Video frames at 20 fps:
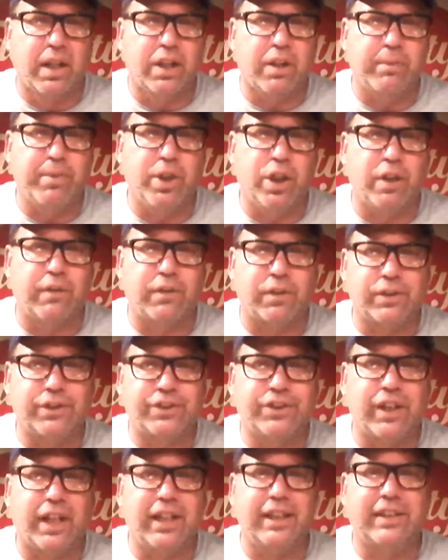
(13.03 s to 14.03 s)
the beautiful
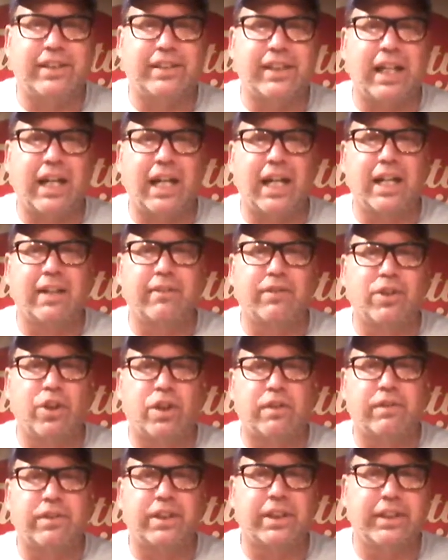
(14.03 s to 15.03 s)
sunny side of
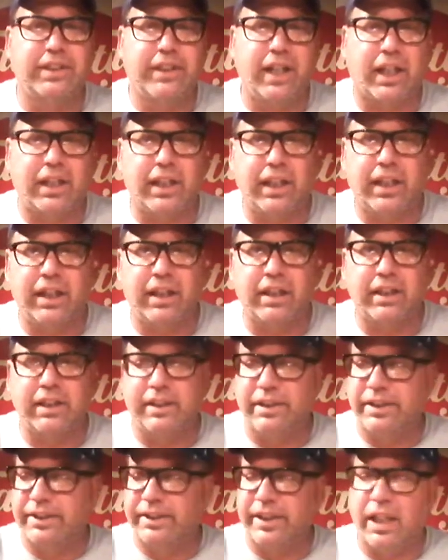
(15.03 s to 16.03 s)
Louisville, Kentucky, here
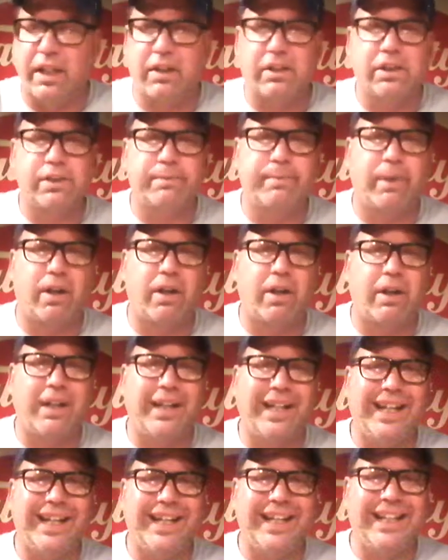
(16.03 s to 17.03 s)
in
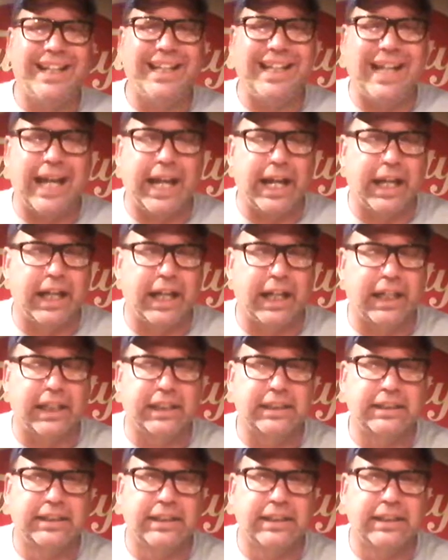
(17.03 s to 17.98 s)
Sellersburg, Indiana.